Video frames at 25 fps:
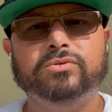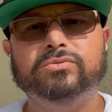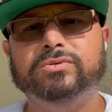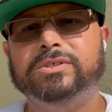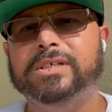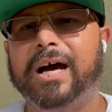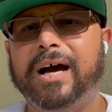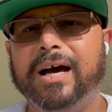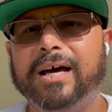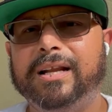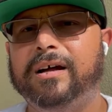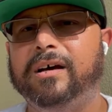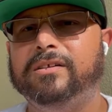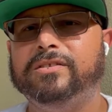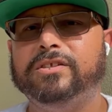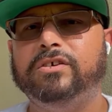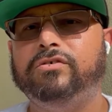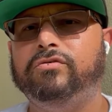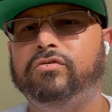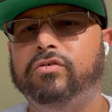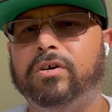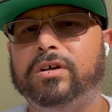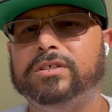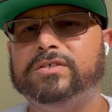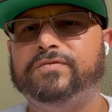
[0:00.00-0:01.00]
who died on the
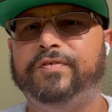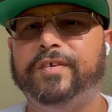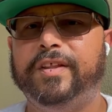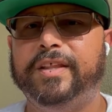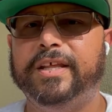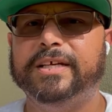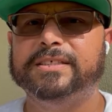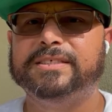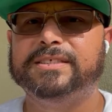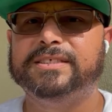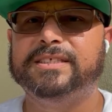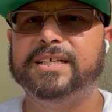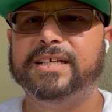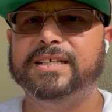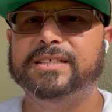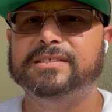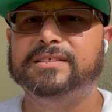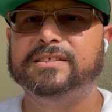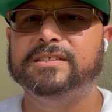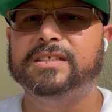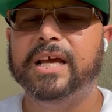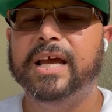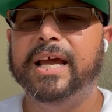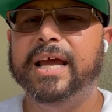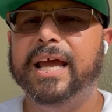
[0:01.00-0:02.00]
cross for their
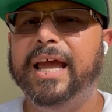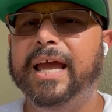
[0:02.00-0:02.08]
sins.